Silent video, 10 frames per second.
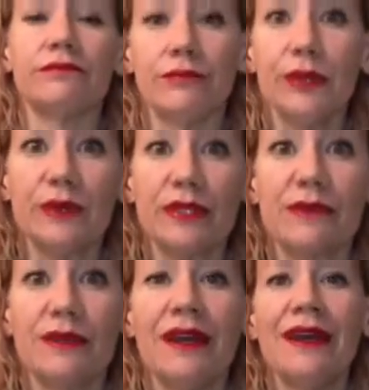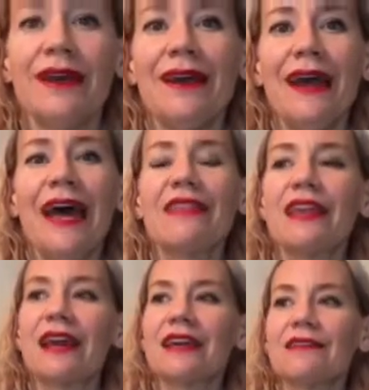boots. And
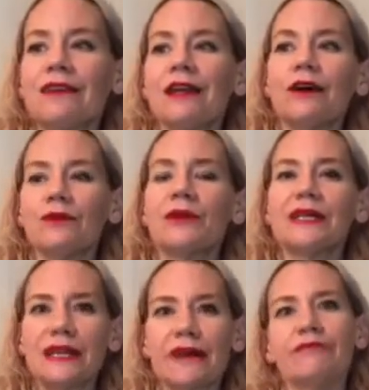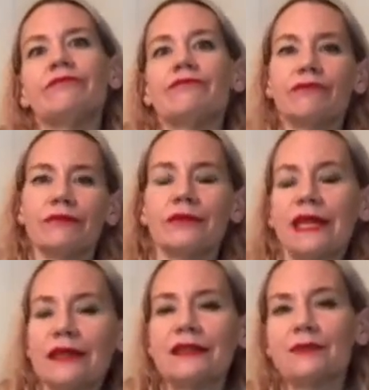then because I
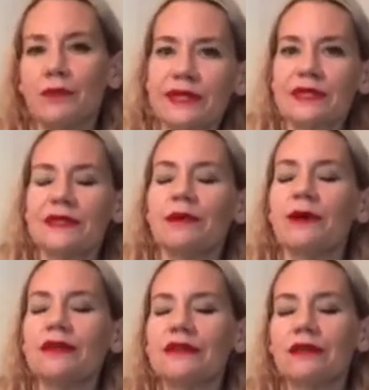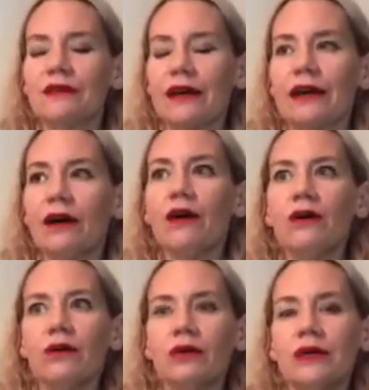get these business emails that are like,
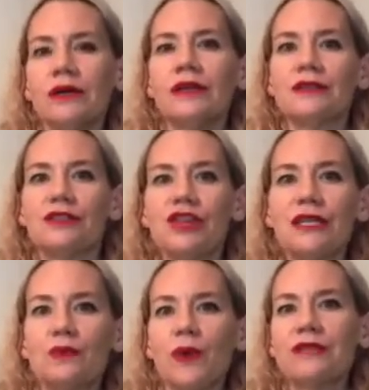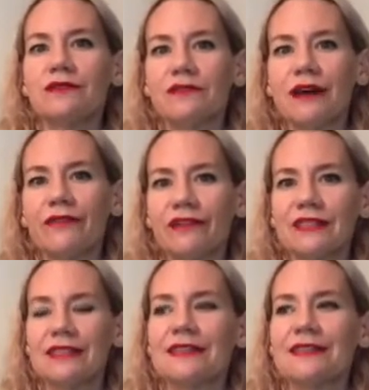oh, suggest Western
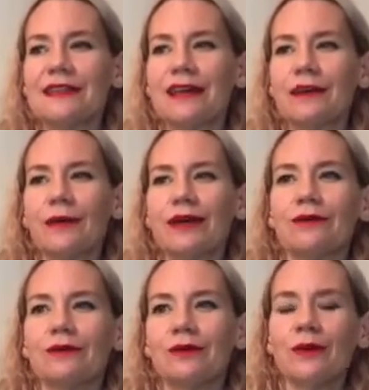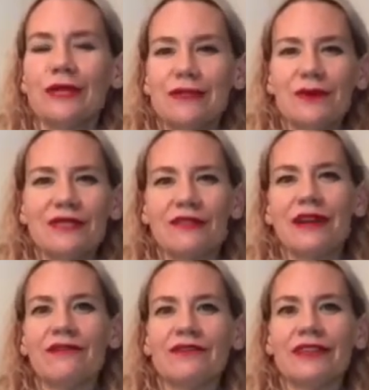outfits and this and that. And I'm like, well, what's a Western
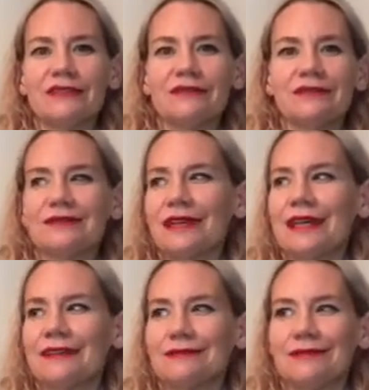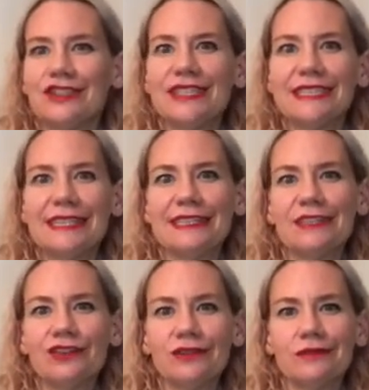outfit? Like jeans and a
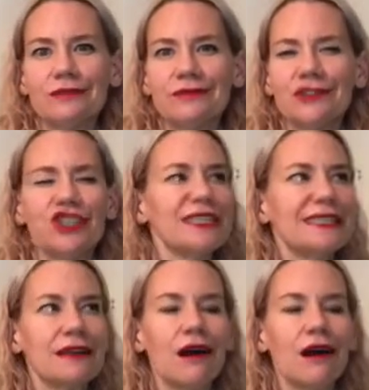t-shirt? Jeans and a